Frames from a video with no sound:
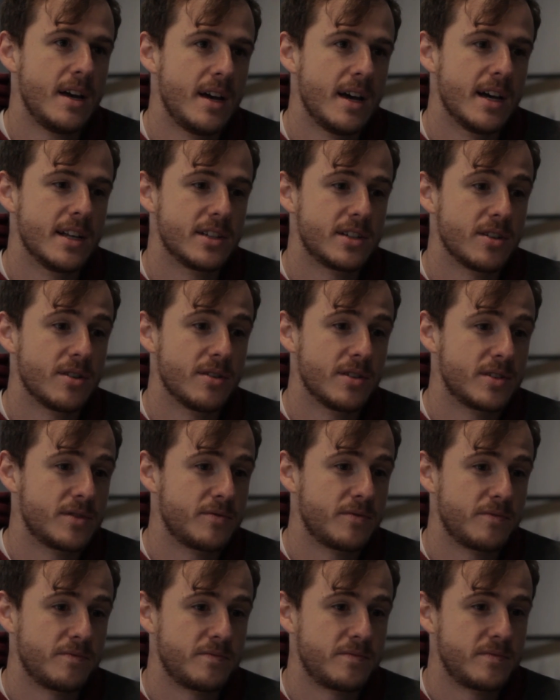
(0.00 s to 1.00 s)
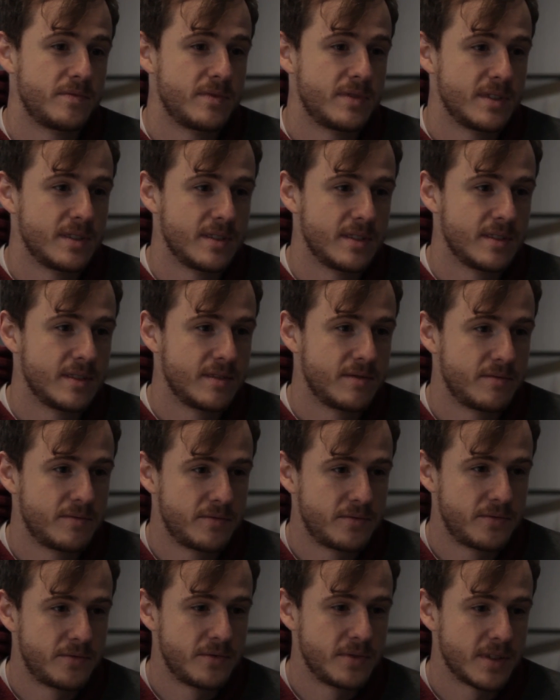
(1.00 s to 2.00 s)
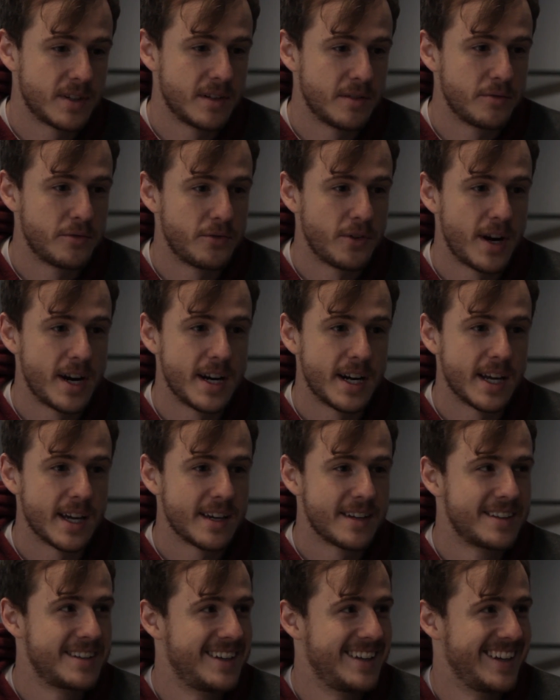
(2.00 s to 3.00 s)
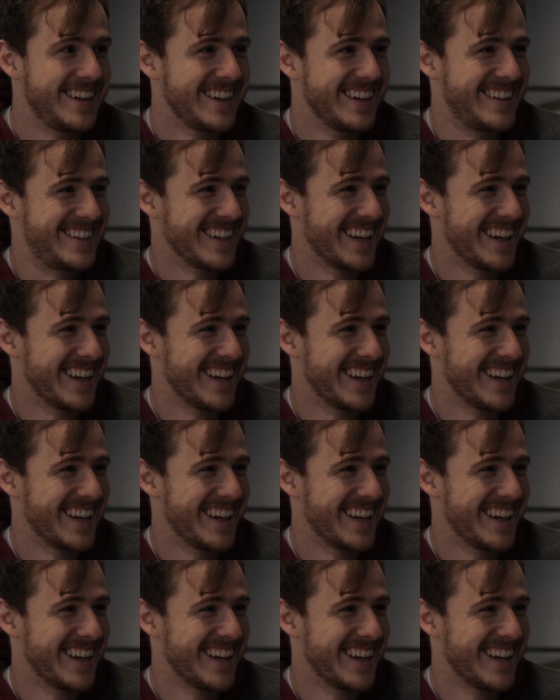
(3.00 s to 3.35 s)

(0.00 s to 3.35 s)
and so it's fucking frightening. You